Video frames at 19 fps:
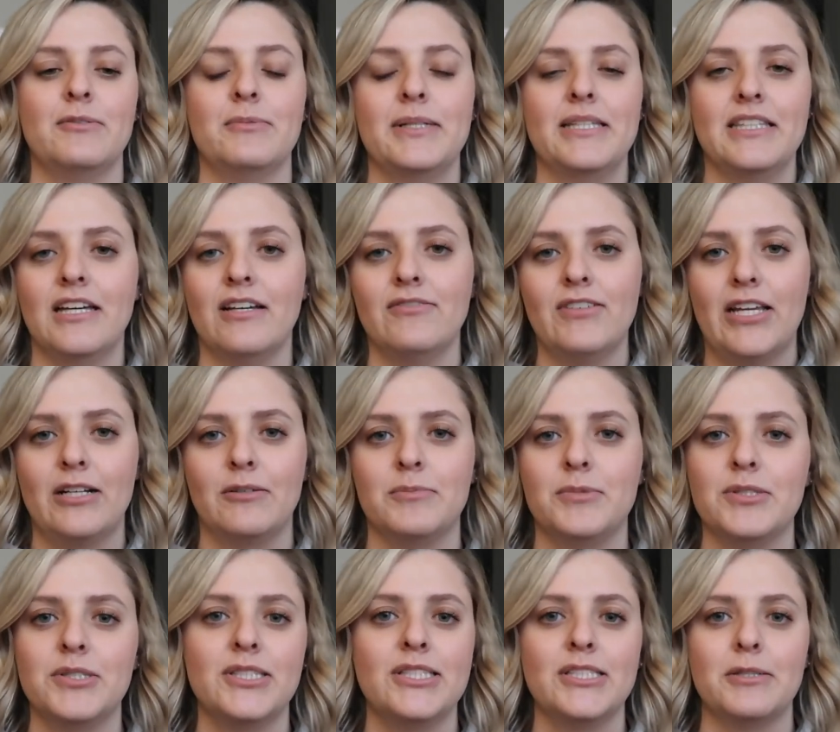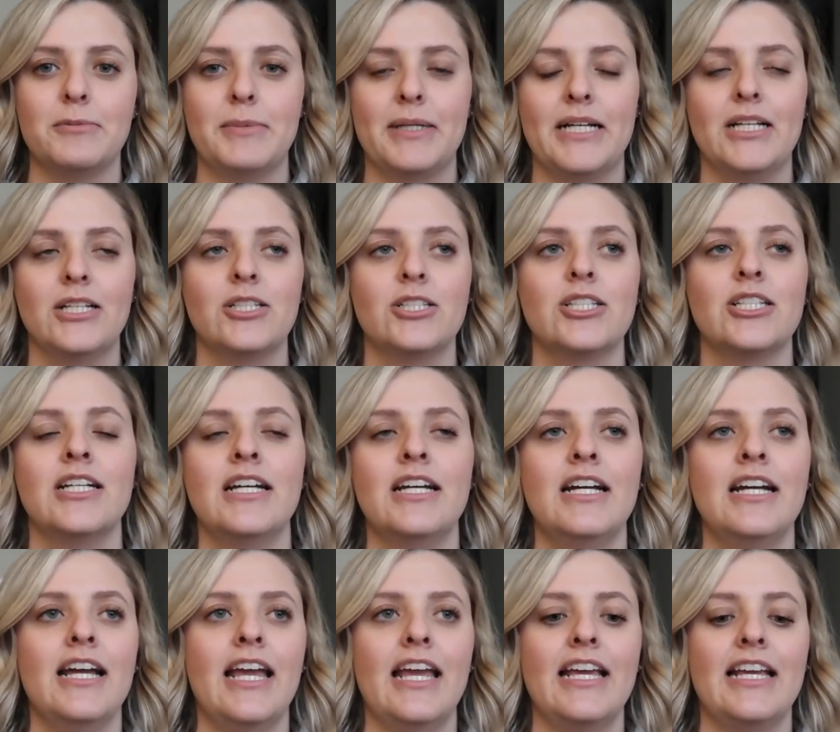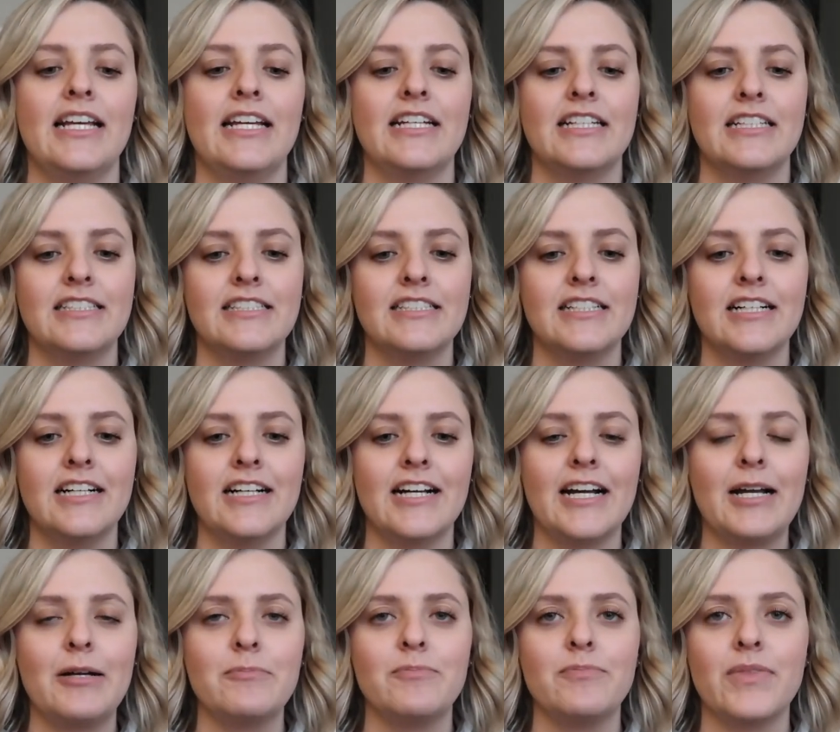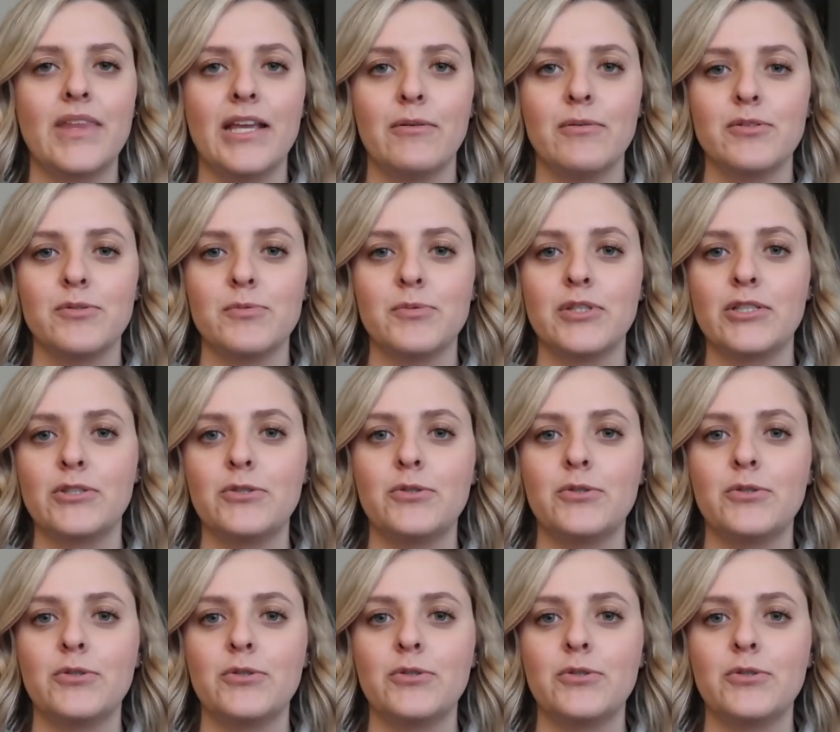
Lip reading: We love animals so much, and it was really